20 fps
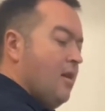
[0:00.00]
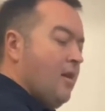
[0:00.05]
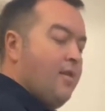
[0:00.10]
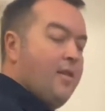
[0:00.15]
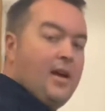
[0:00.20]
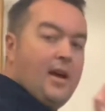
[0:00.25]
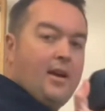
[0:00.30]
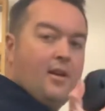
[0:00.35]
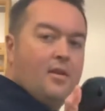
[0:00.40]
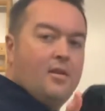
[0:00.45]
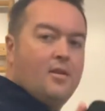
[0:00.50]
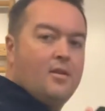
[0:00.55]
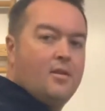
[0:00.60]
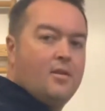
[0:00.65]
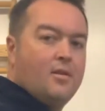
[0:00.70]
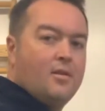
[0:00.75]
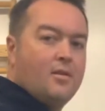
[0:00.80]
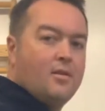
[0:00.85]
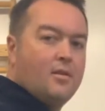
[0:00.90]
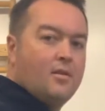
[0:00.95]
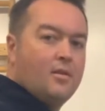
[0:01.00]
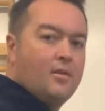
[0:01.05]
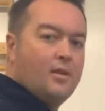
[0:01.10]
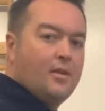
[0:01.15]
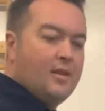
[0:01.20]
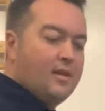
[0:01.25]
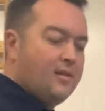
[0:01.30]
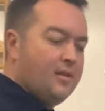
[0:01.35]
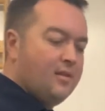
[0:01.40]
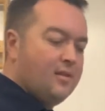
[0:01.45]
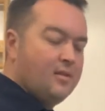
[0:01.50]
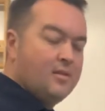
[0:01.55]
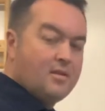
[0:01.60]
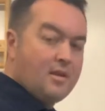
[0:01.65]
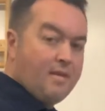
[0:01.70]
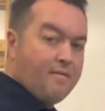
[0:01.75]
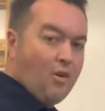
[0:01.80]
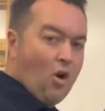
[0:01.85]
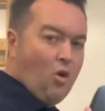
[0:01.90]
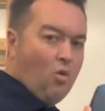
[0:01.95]
Then in this instance,
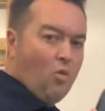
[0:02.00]
I've got a